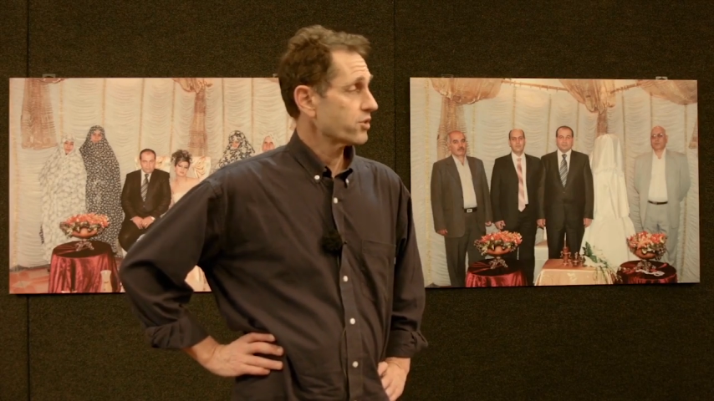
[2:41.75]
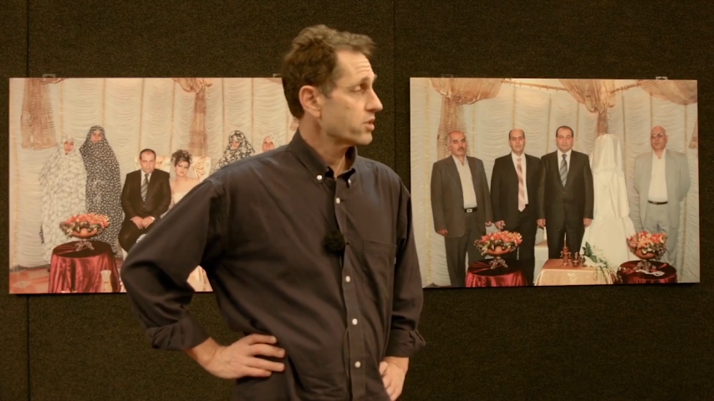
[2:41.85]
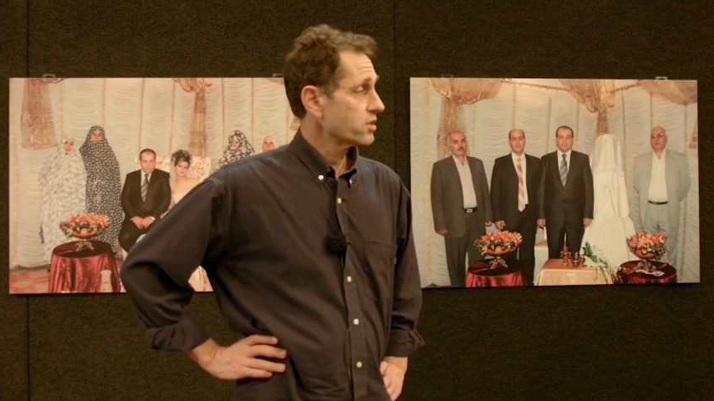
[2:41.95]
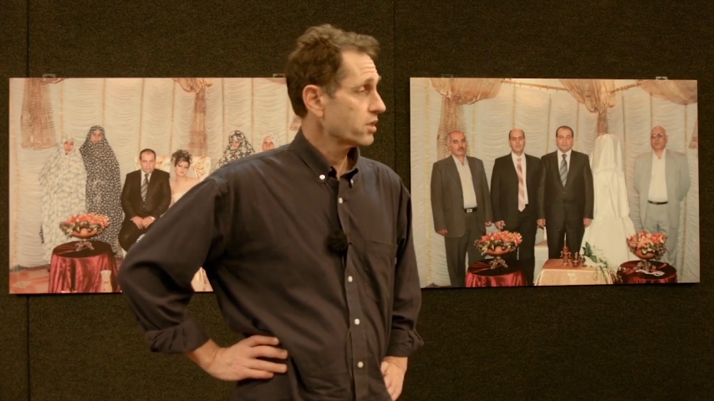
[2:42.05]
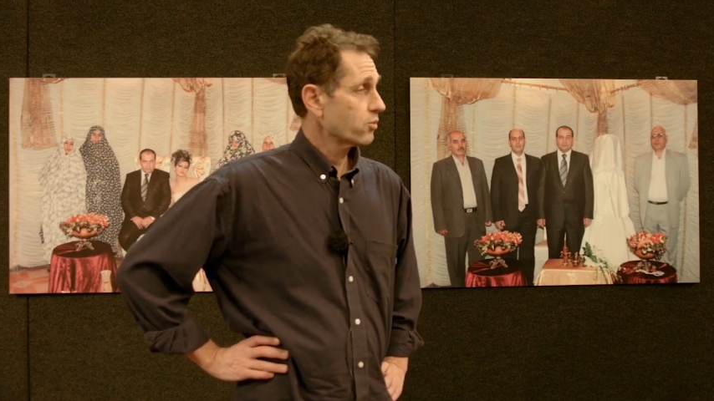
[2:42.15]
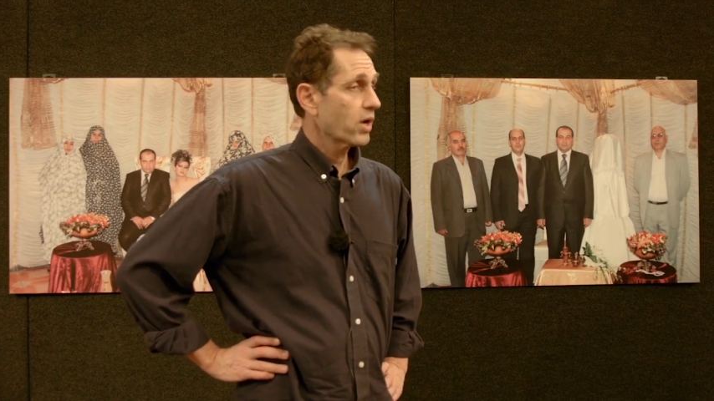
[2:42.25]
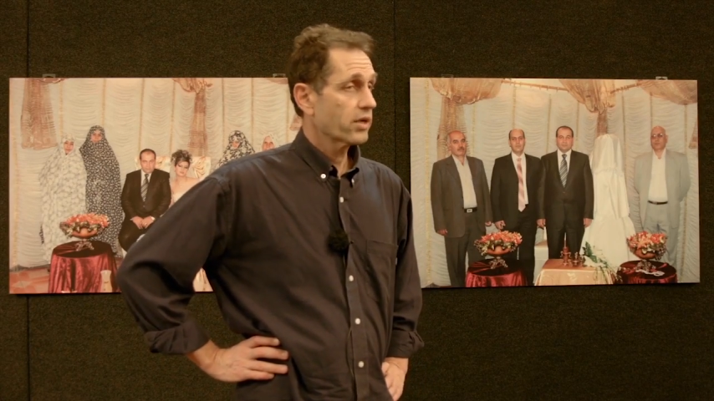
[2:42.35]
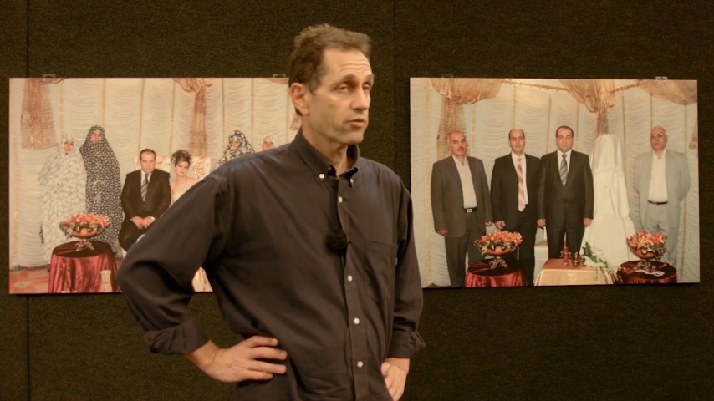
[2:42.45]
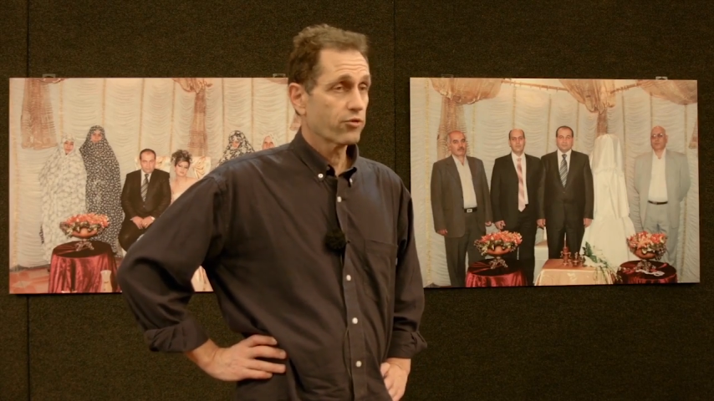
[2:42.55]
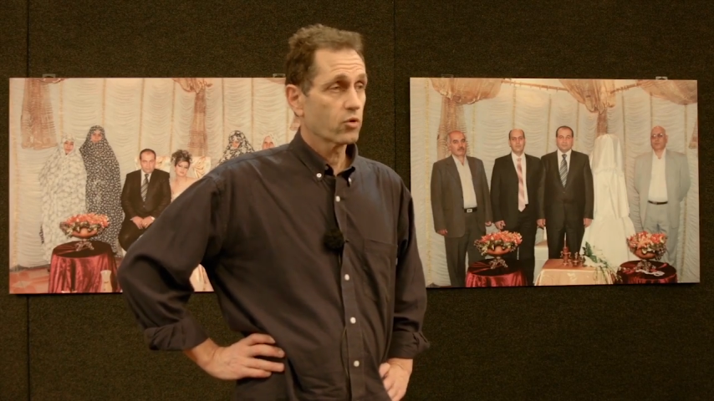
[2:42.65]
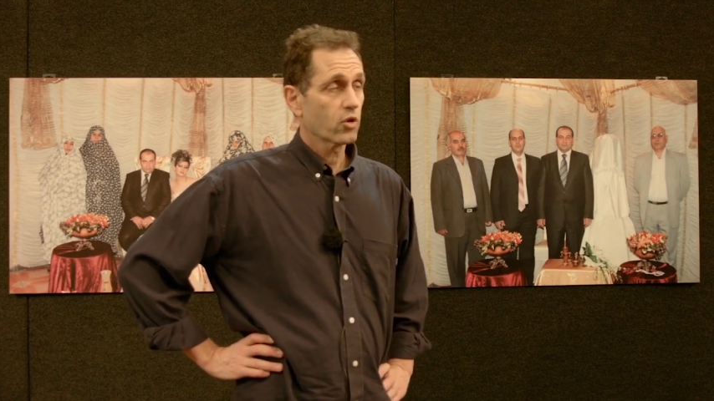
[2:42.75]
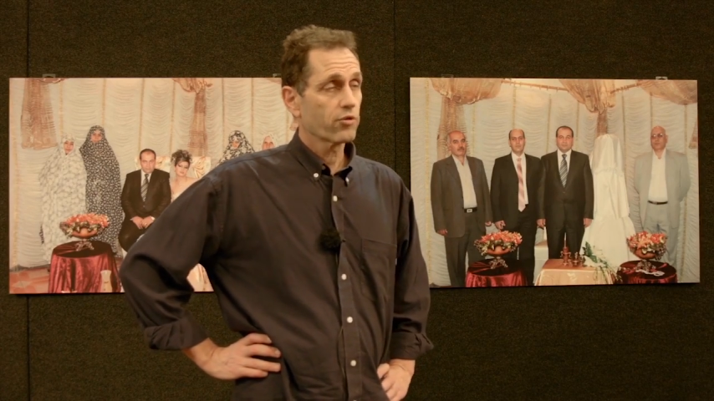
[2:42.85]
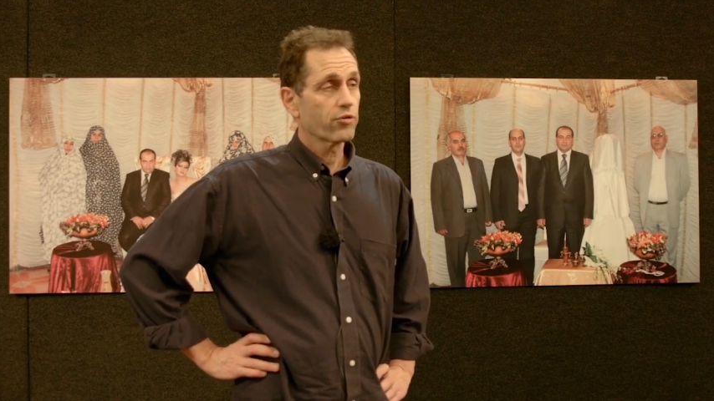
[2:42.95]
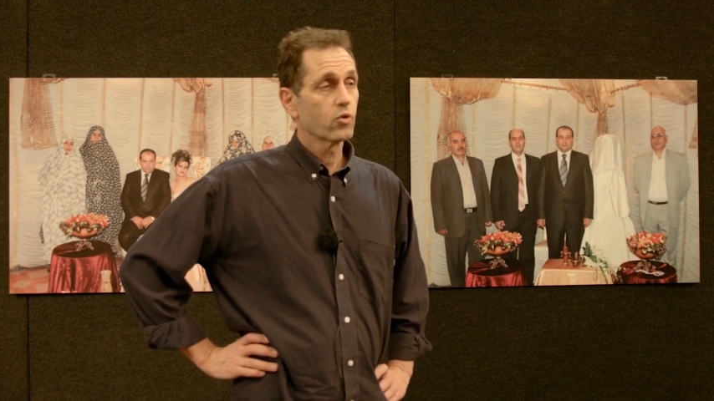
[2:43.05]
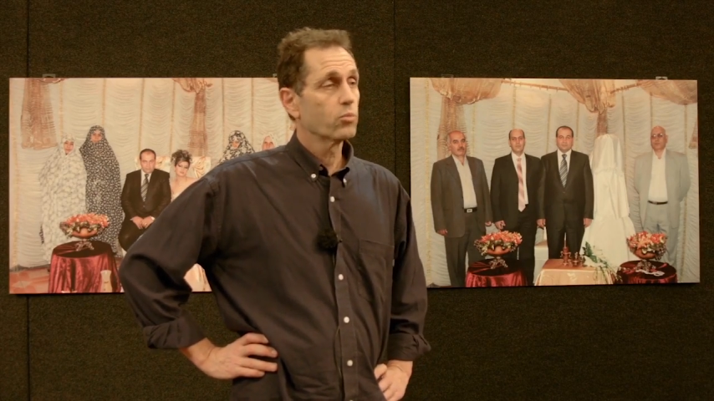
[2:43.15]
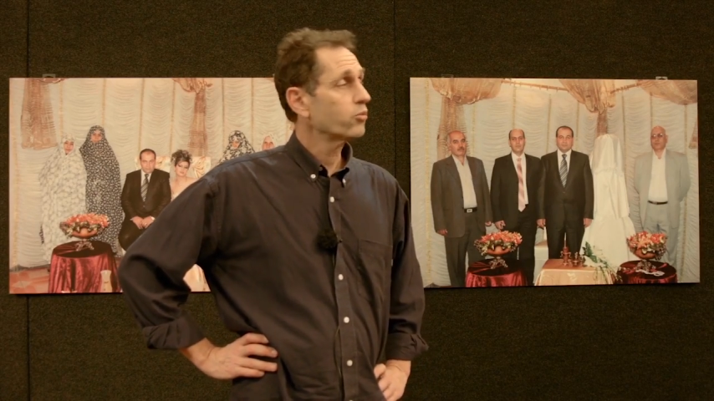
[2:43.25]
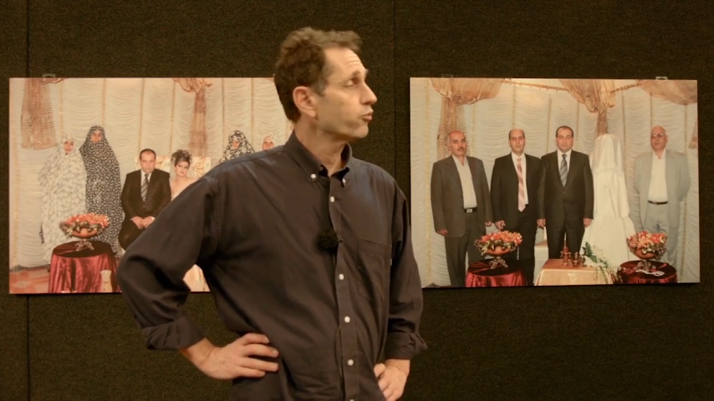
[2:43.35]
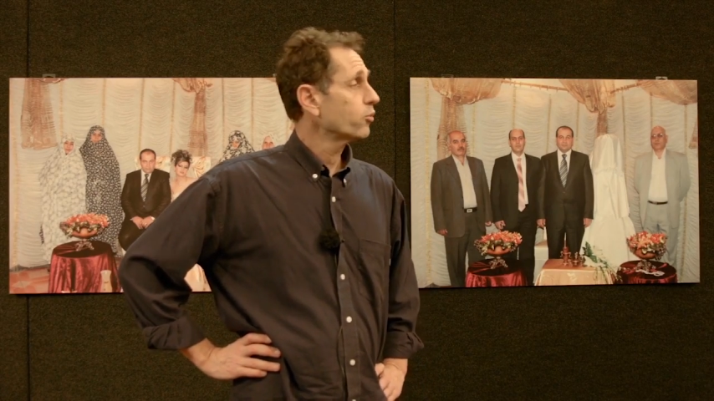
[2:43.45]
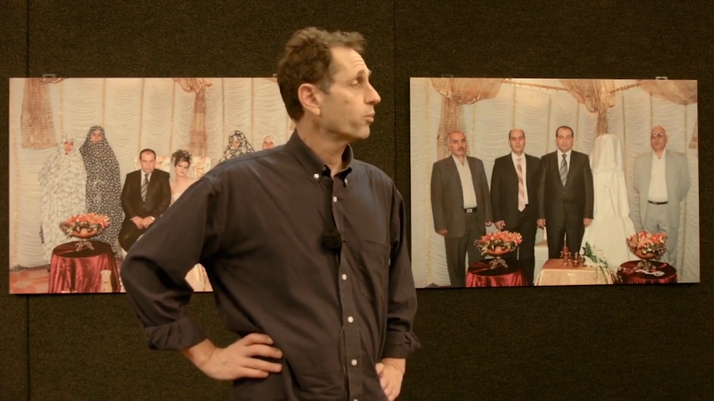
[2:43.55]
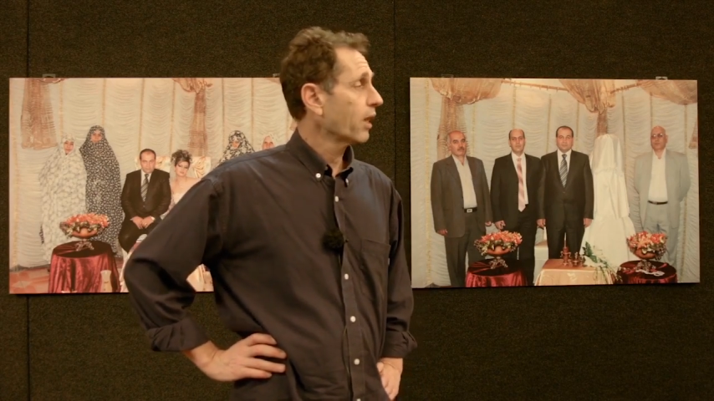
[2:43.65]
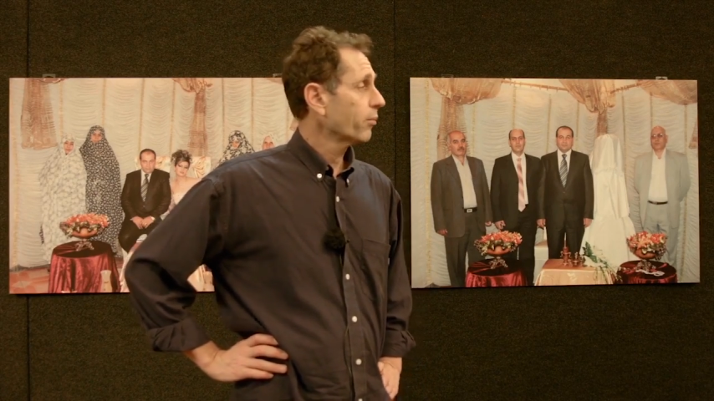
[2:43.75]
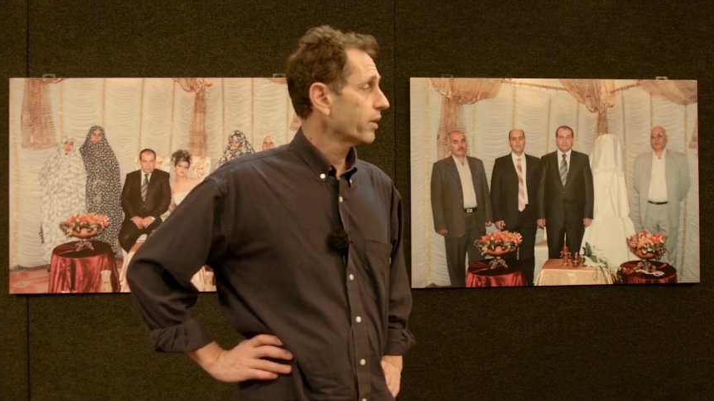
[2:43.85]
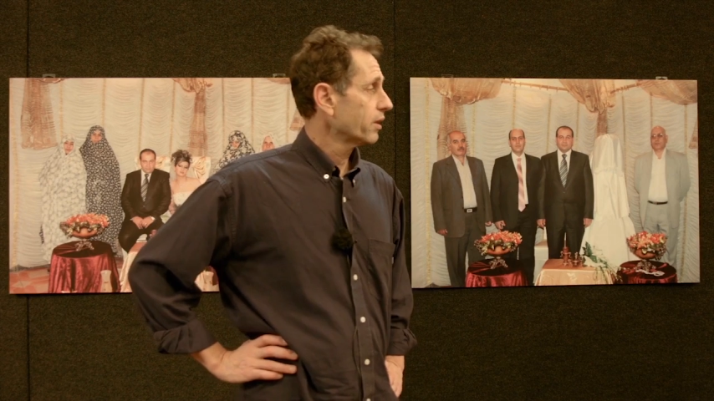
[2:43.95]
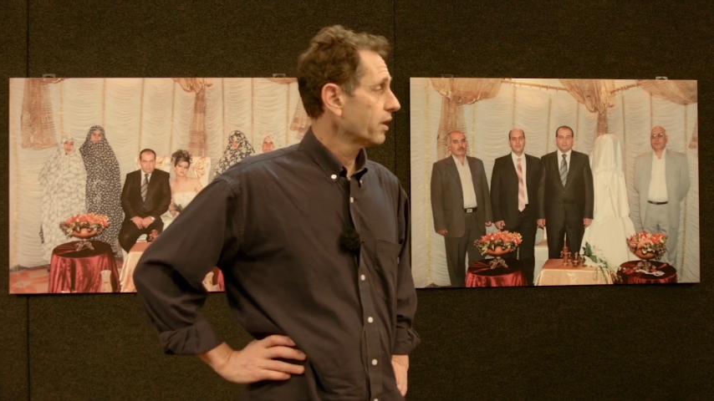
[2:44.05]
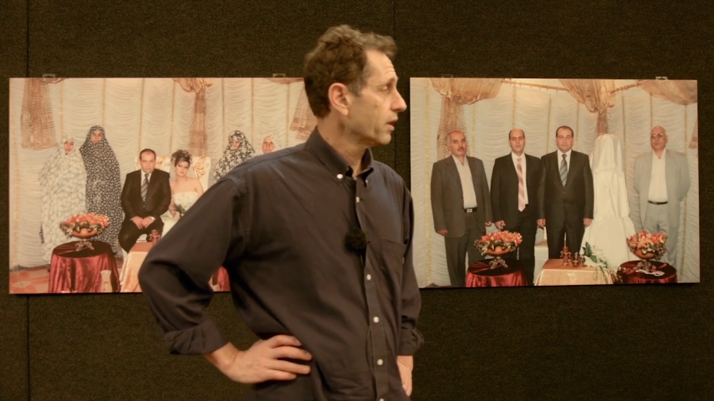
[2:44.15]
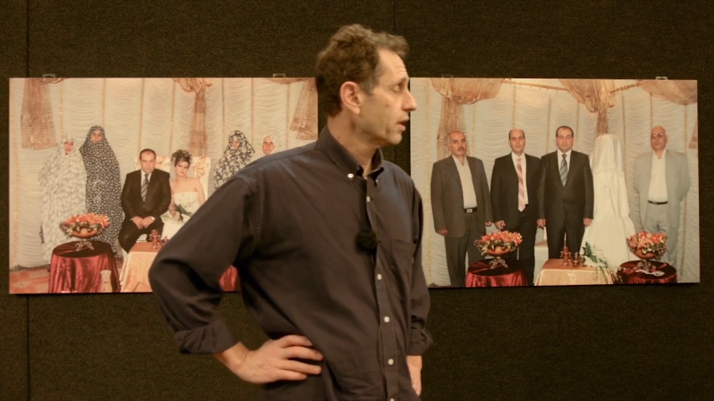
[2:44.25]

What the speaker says: She's an Iranian photographer who moved to Melbourne